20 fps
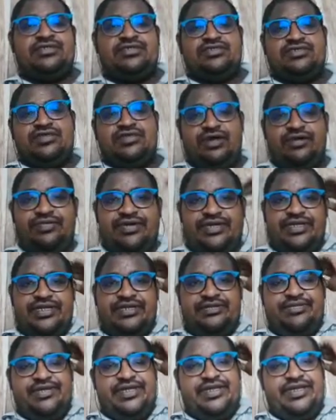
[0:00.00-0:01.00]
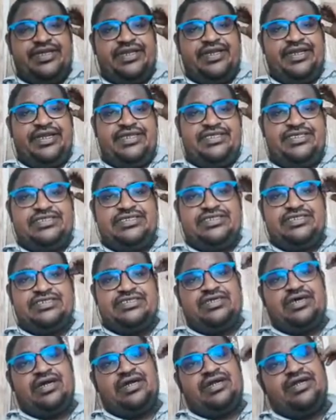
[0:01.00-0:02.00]
Geometric mean radius is
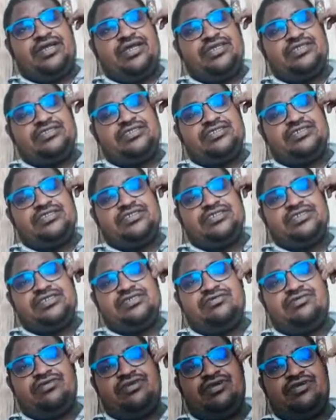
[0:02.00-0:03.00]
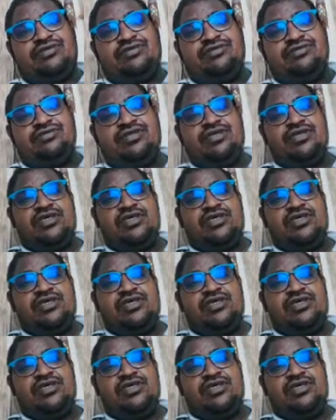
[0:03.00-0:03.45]
R dash is equal to